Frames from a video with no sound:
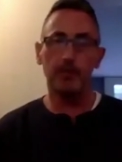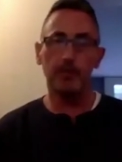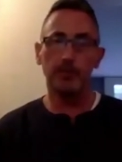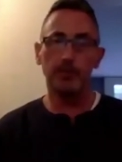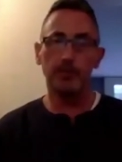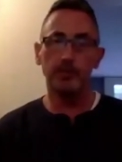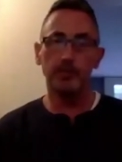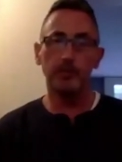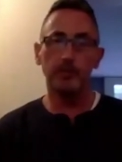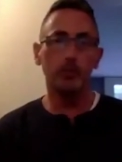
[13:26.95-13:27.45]

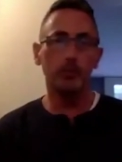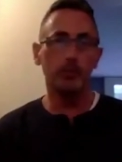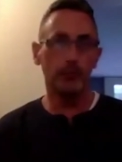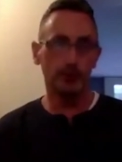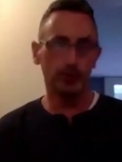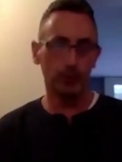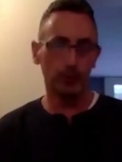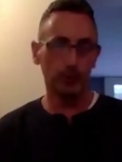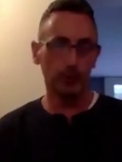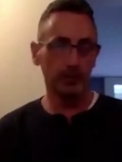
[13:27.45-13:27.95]
be
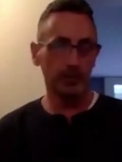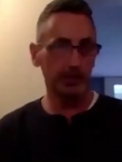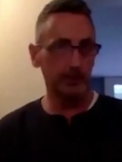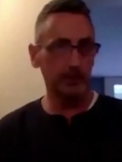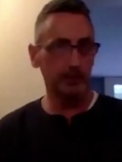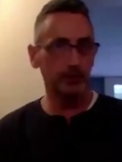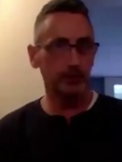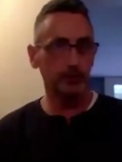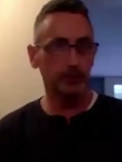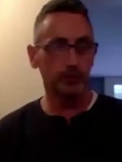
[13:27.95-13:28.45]
withdrawn a little
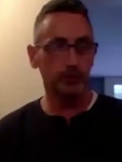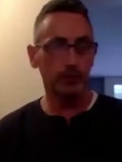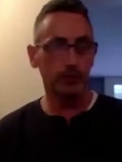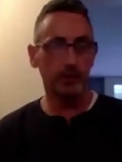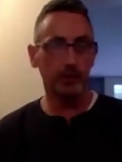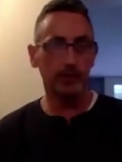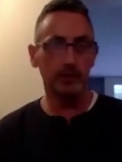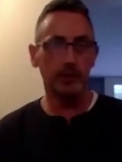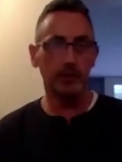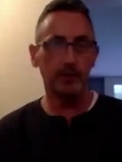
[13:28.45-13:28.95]
bit too
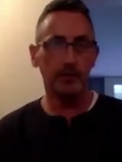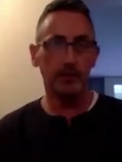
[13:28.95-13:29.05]
quickly.